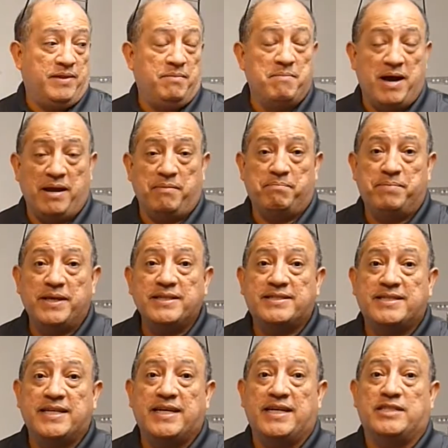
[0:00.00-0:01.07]
my
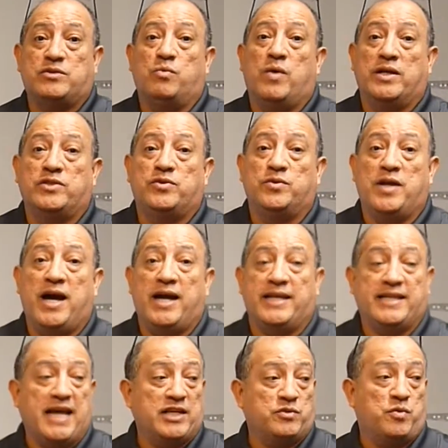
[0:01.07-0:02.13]
PC is
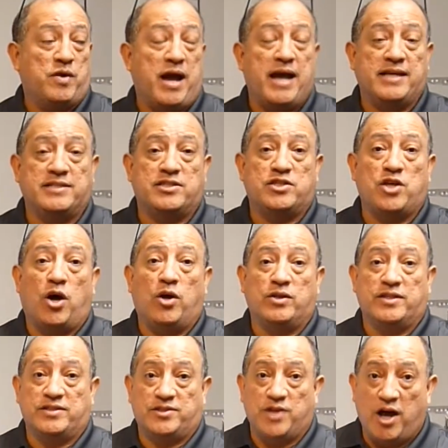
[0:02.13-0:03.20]
129. That's where I
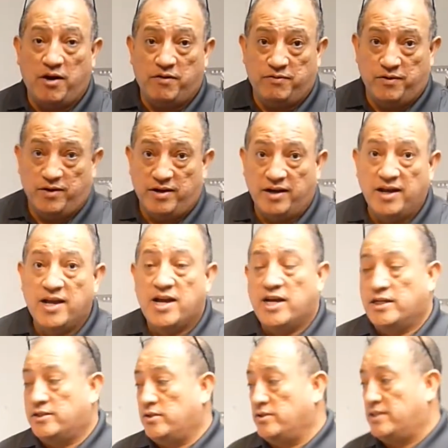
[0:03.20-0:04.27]
installed the software
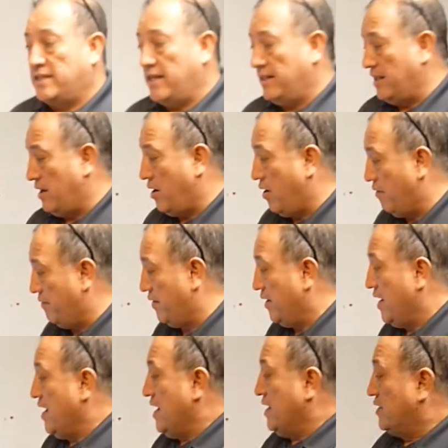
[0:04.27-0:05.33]
to send it over.
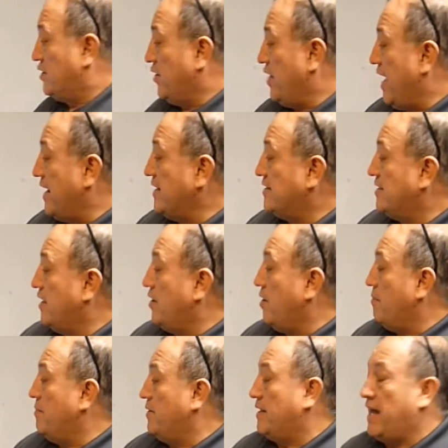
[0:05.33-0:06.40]
So that is the
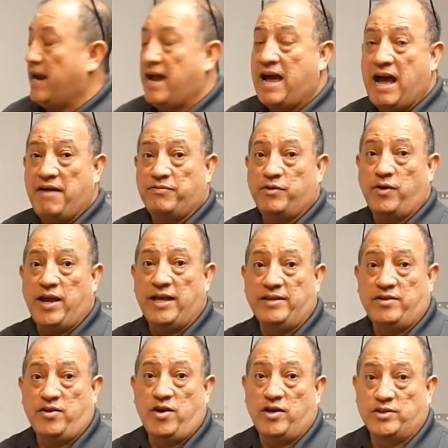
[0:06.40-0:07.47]
number that I have to
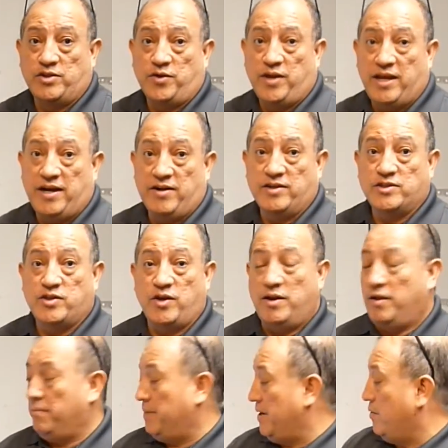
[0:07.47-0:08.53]
enter onto here. So
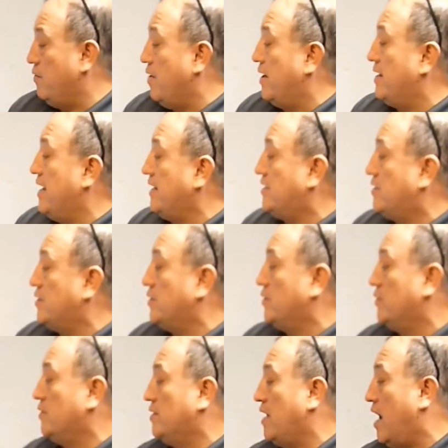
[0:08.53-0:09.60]
it'll be
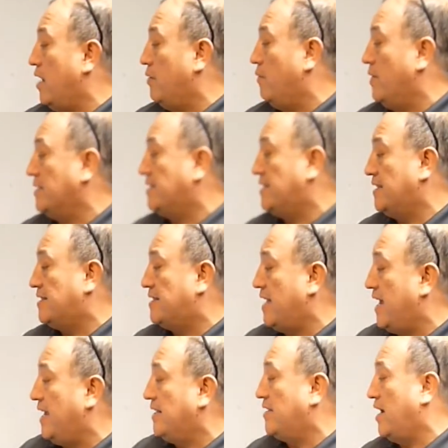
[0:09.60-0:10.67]

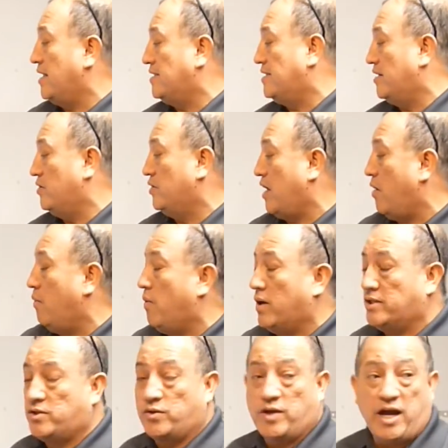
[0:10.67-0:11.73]

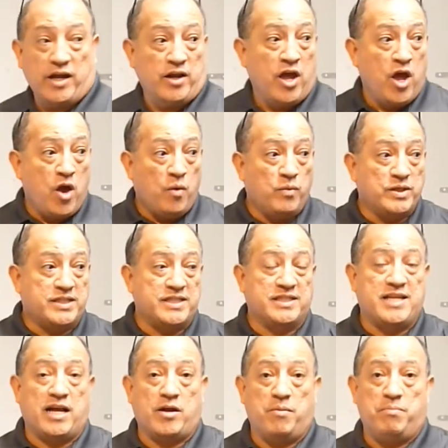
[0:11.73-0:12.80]
192.168.0.129, which is
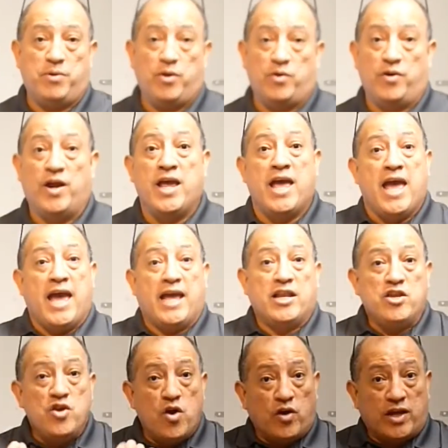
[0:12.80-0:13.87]
the computer.
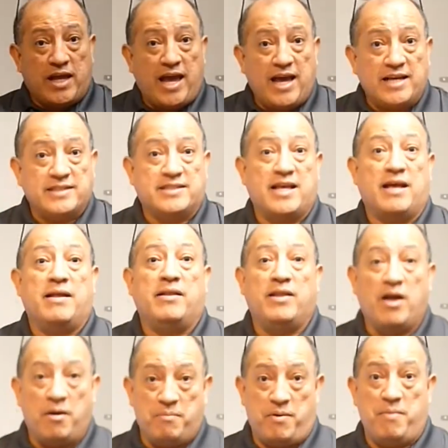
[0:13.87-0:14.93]
In your case, that
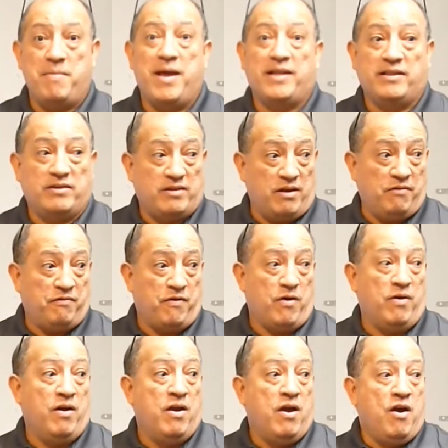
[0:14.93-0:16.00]
number may
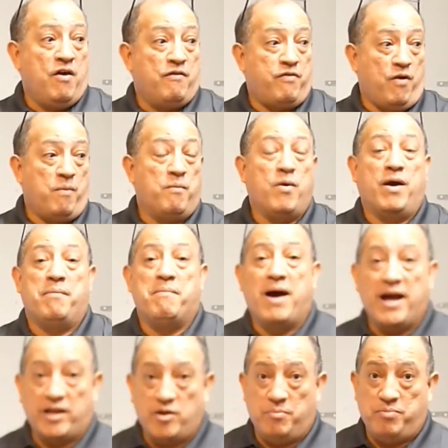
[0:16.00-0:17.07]
differ from what
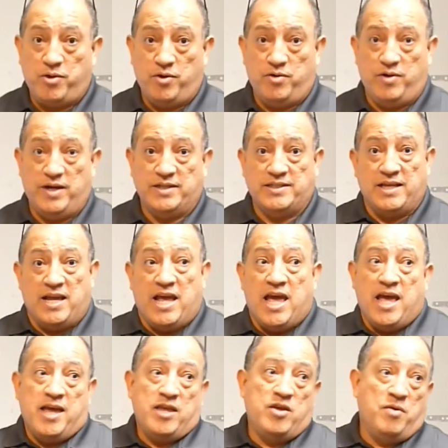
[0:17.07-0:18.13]
my computer is.
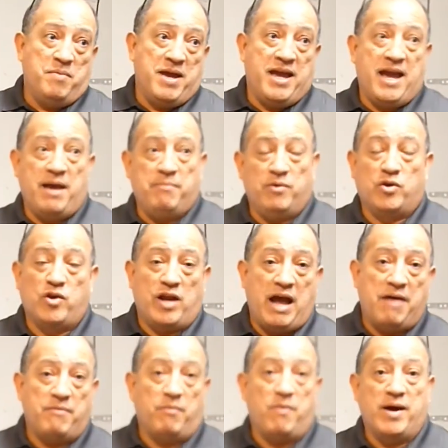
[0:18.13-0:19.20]
We could
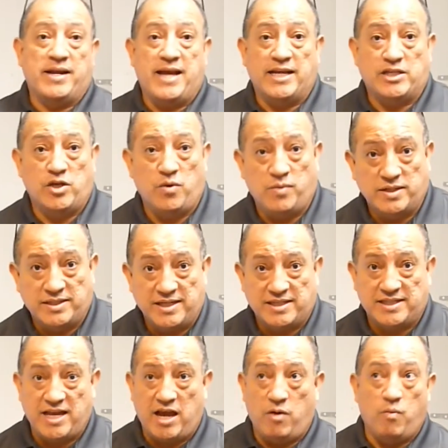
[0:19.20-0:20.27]
have
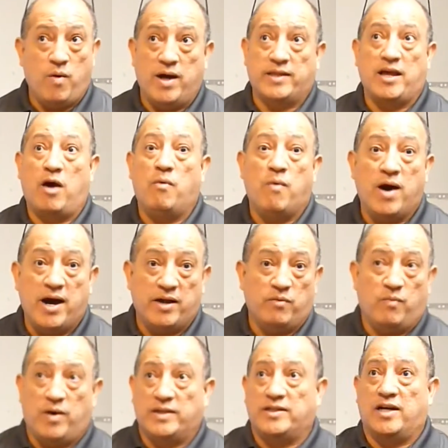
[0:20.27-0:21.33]
192.168.1.1,
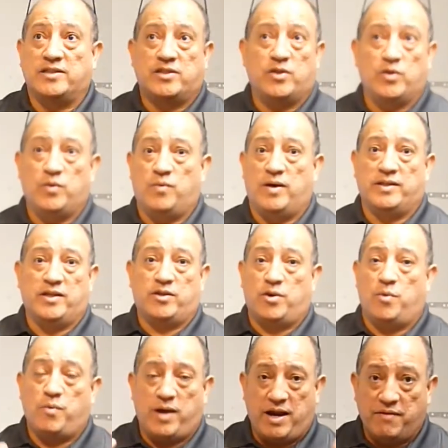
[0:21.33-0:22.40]
1.2,
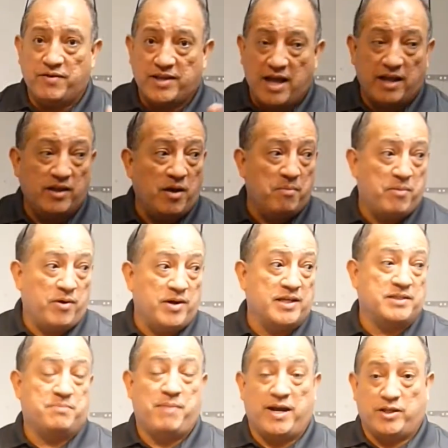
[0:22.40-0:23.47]
1.3, whatever that number
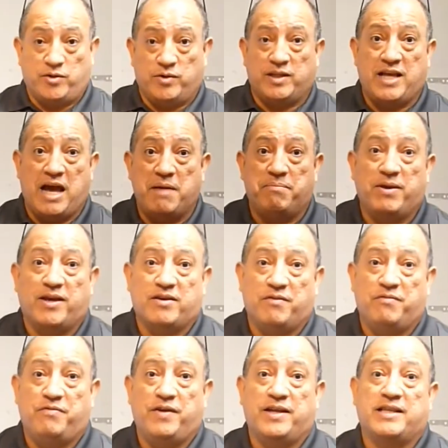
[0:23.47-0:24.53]
is. By doing the IP
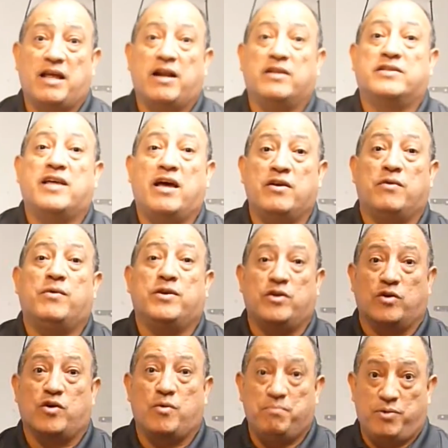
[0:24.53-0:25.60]
config, that will tell you what
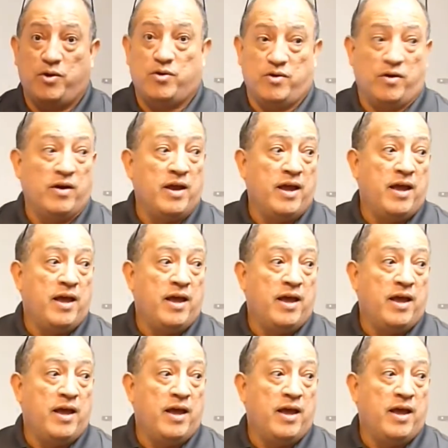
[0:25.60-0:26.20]
your computer